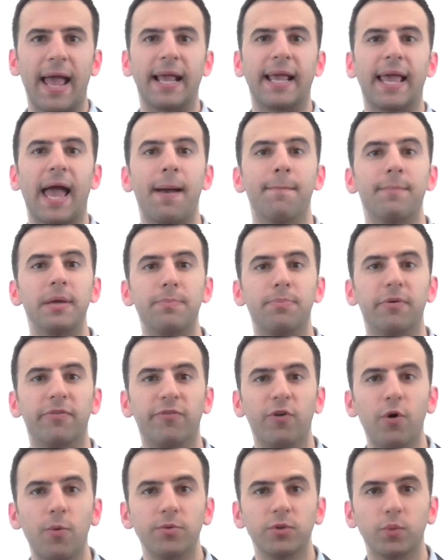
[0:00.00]
and can be
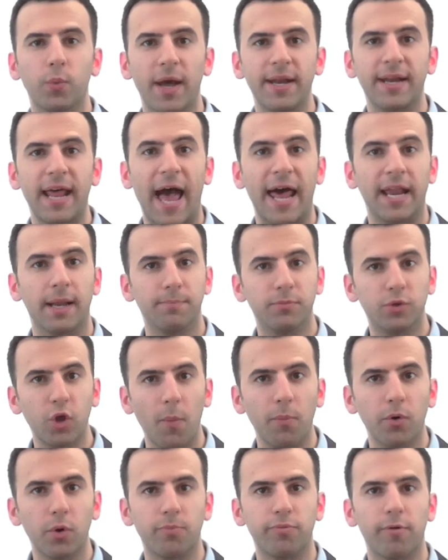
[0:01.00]
performed when an
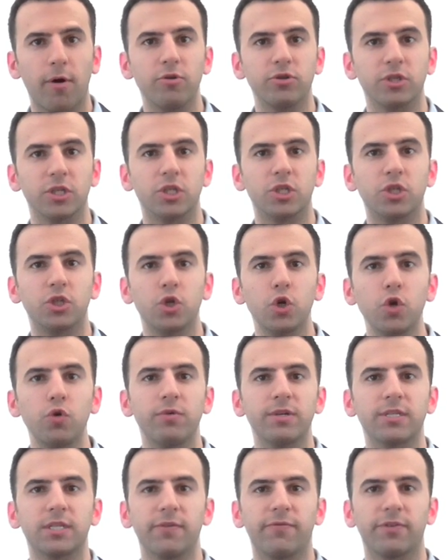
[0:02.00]
abdominal approach is
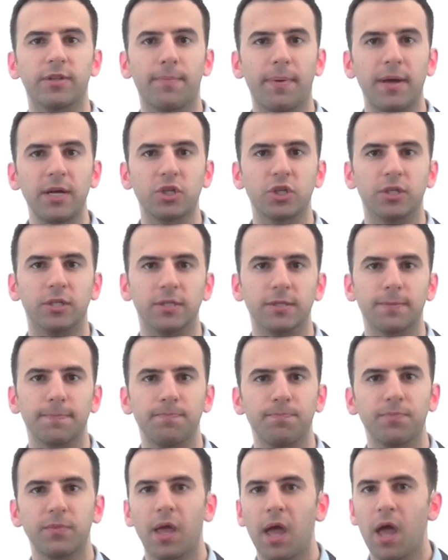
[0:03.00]
too risky for the patient.
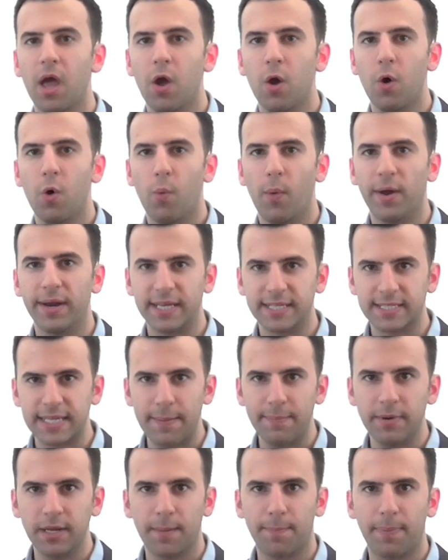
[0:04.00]
When
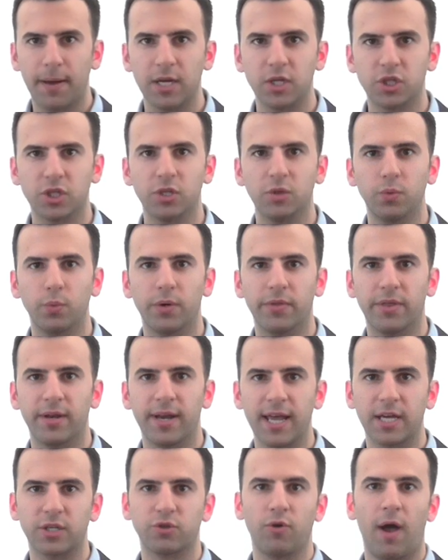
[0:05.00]
examining a patient with
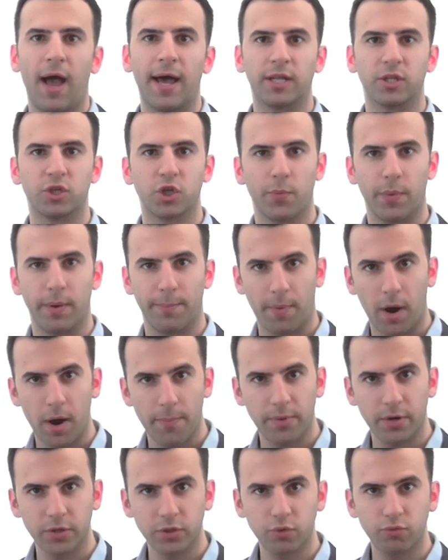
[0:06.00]
an extra anatomic
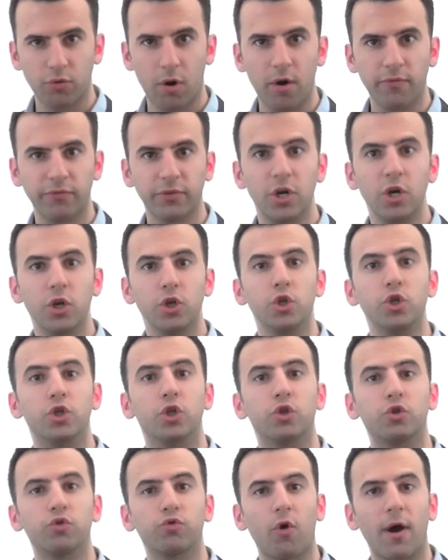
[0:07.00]
bypass graft, you
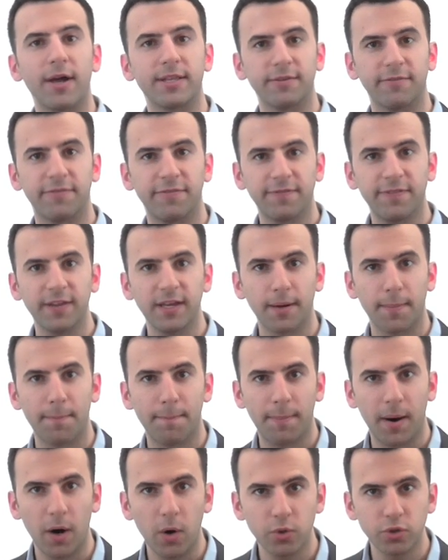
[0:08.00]
should try to feel
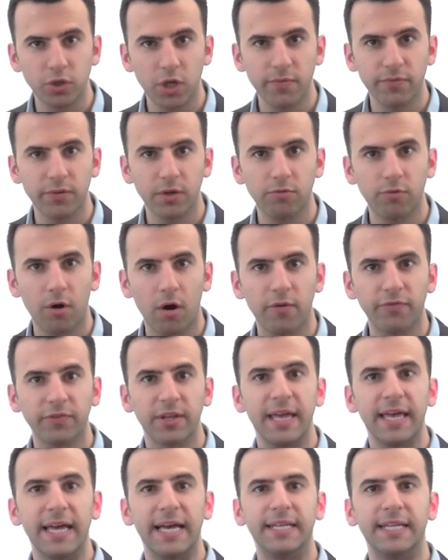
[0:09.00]
a pulse over the graft
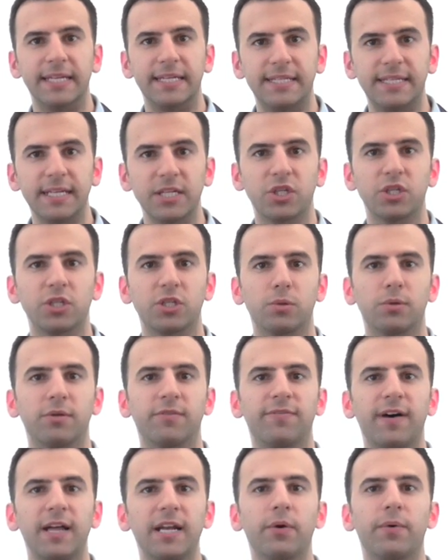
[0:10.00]
in addition to
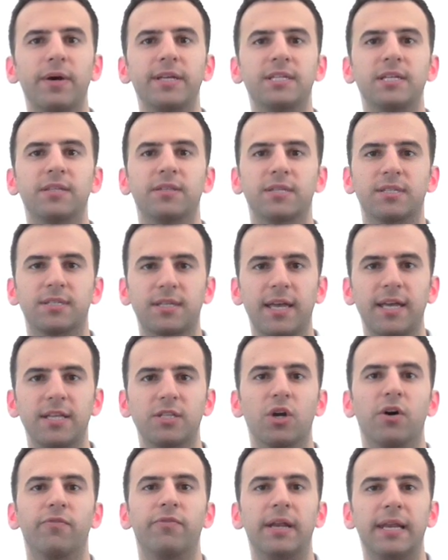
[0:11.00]
evaluating the
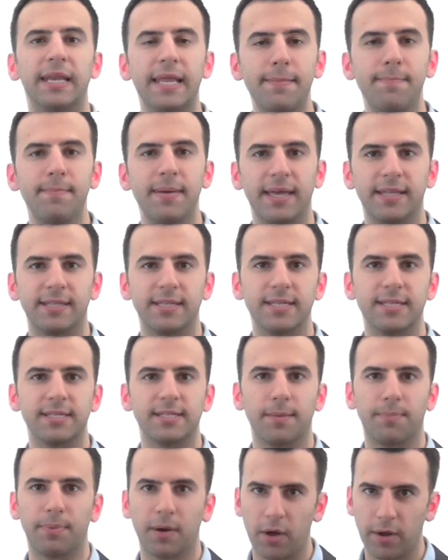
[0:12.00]
state of the limb it
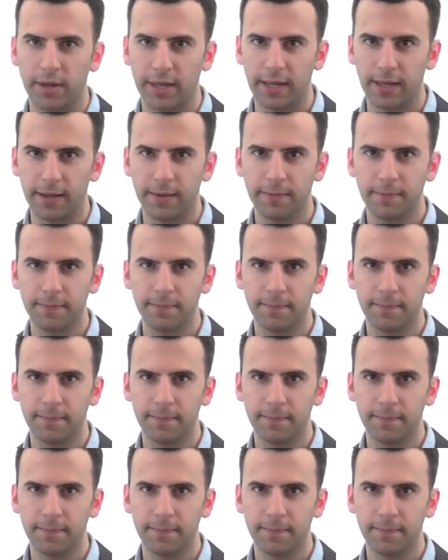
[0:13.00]
is supplying.